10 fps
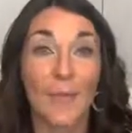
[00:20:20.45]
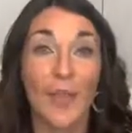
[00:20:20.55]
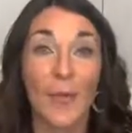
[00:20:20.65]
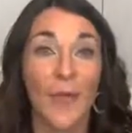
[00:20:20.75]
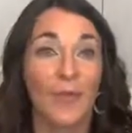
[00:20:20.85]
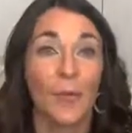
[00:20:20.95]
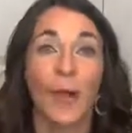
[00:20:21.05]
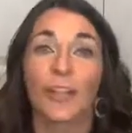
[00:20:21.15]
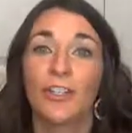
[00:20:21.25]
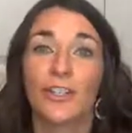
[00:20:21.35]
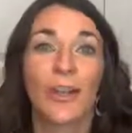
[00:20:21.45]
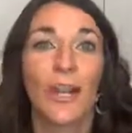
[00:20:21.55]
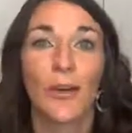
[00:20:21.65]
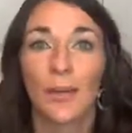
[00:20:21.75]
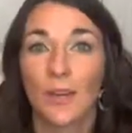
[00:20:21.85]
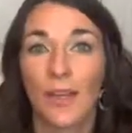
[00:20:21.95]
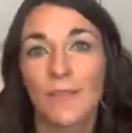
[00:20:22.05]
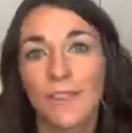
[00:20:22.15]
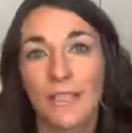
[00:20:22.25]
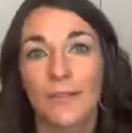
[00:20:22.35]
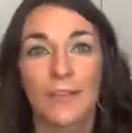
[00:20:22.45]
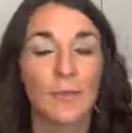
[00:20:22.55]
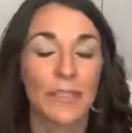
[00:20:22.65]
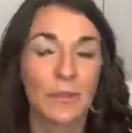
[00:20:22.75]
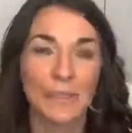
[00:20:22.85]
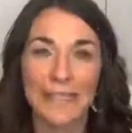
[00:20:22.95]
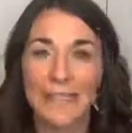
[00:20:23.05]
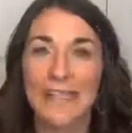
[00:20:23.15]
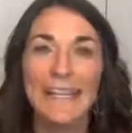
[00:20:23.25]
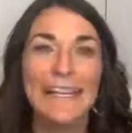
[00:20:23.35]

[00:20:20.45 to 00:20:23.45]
by the way, if you're watching, Carrie would love to hear from you, Lynn,